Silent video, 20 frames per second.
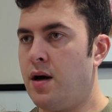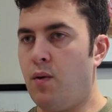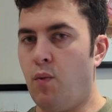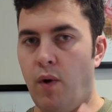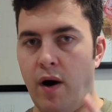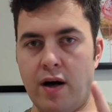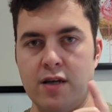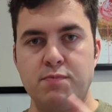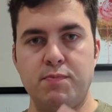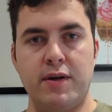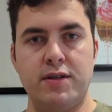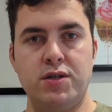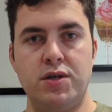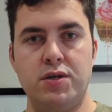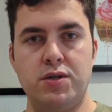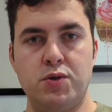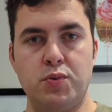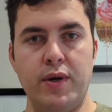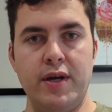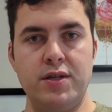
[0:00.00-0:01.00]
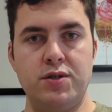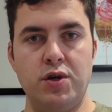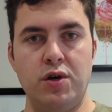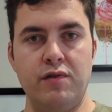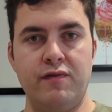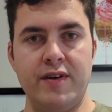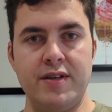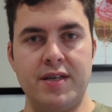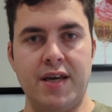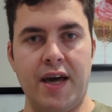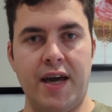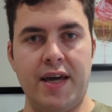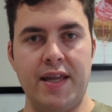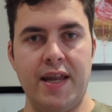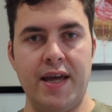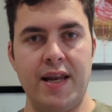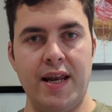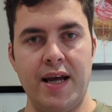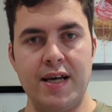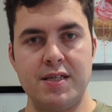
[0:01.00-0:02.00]
Whilst my sweet tooth is kicking
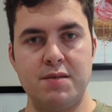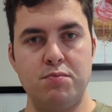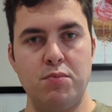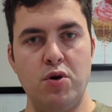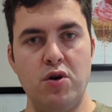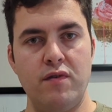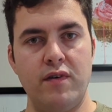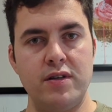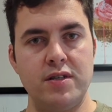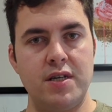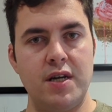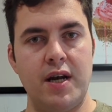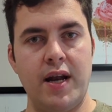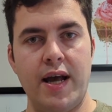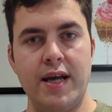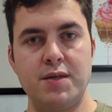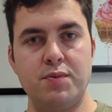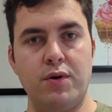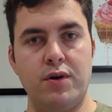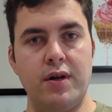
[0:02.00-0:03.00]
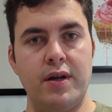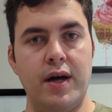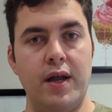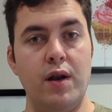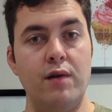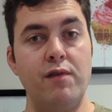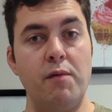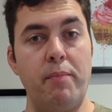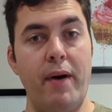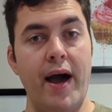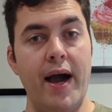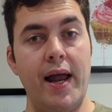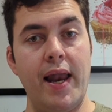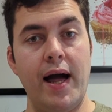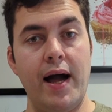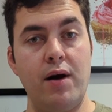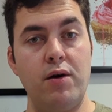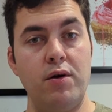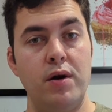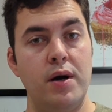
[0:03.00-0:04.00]
in, let's move on to the next one. Another pale
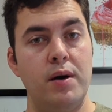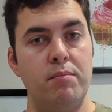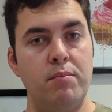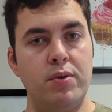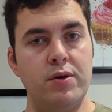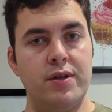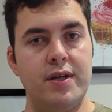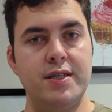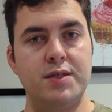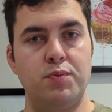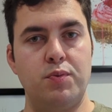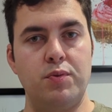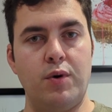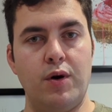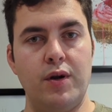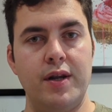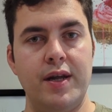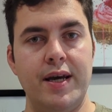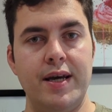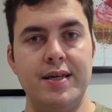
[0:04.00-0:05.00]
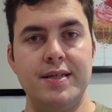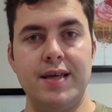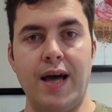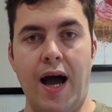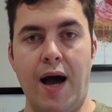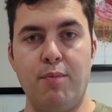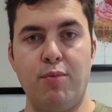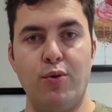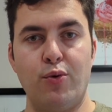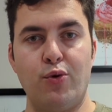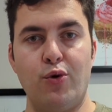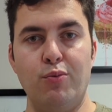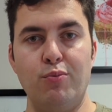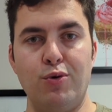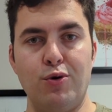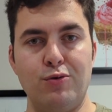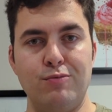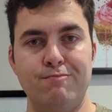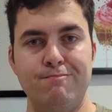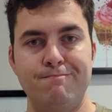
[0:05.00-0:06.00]
ale, but this one is Apple
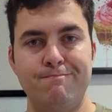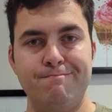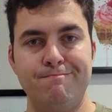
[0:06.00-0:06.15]
Crumble.